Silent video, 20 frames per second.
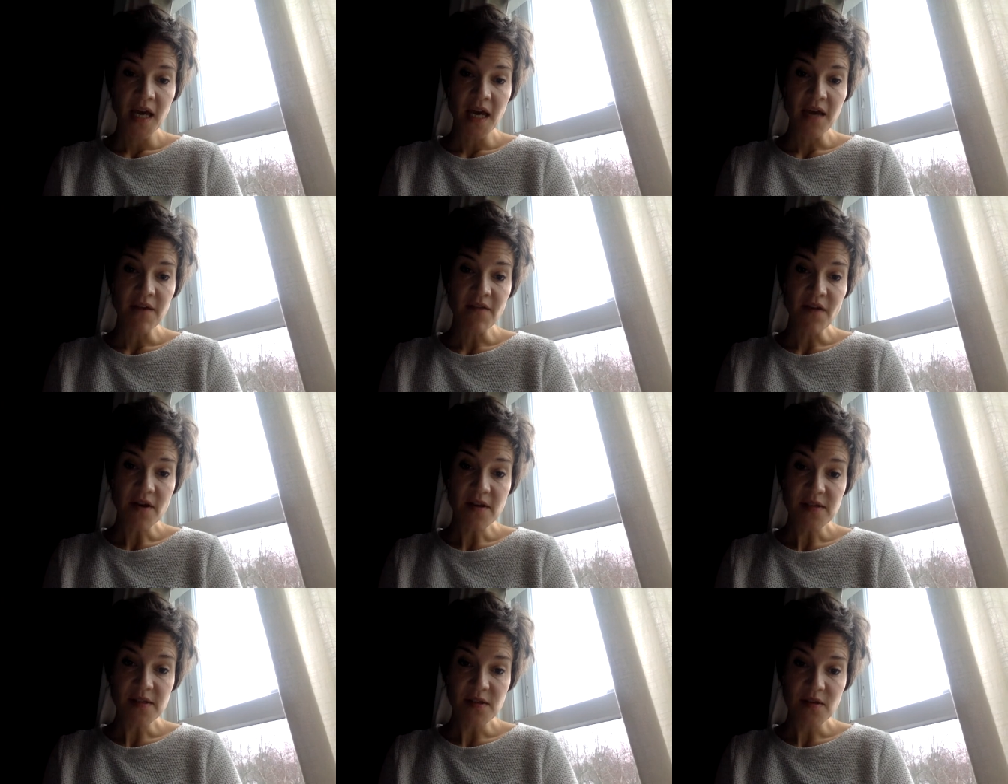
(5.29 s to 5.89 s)
I've
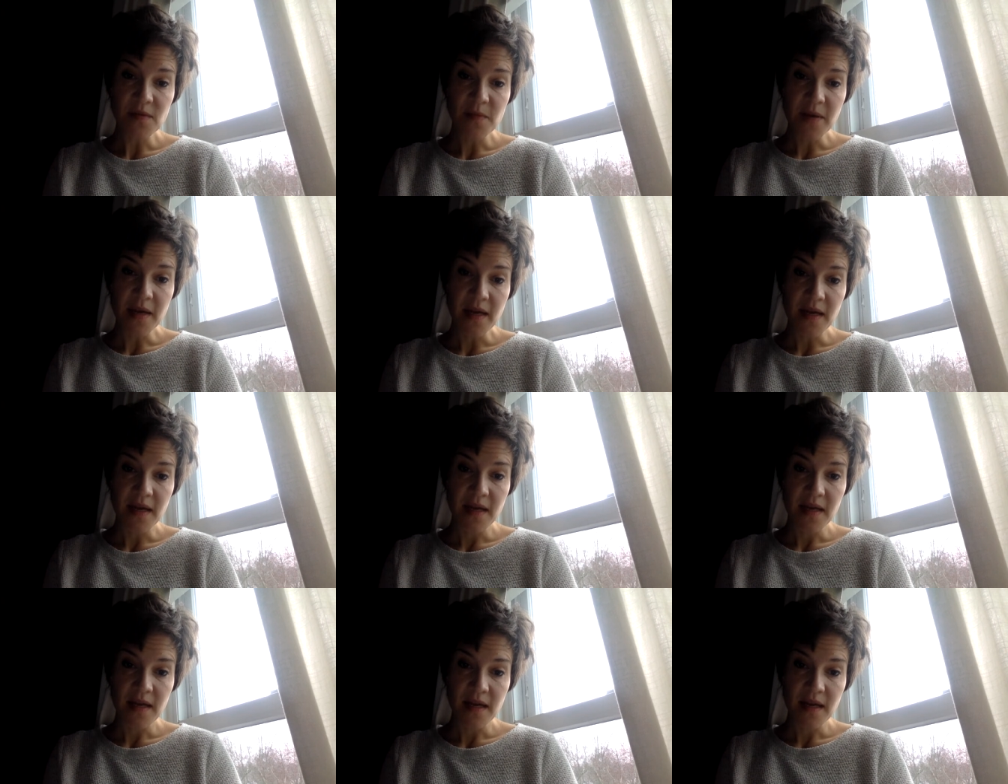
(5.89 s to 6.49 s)
also
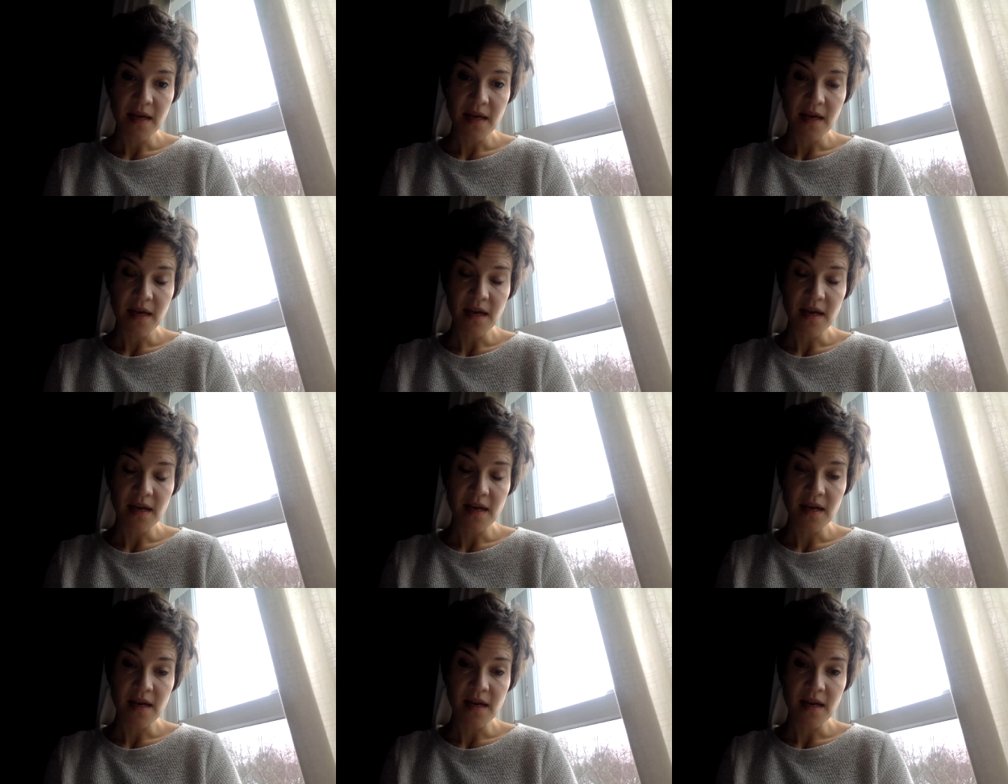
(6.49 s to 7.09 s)
been
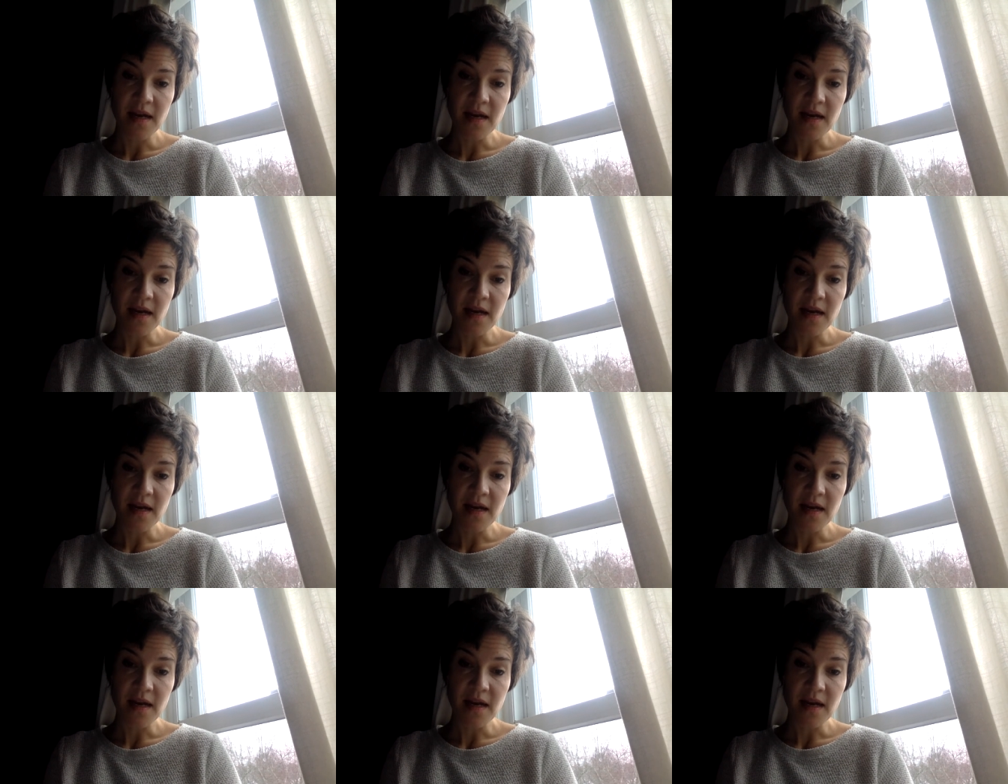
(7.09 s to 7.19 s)
an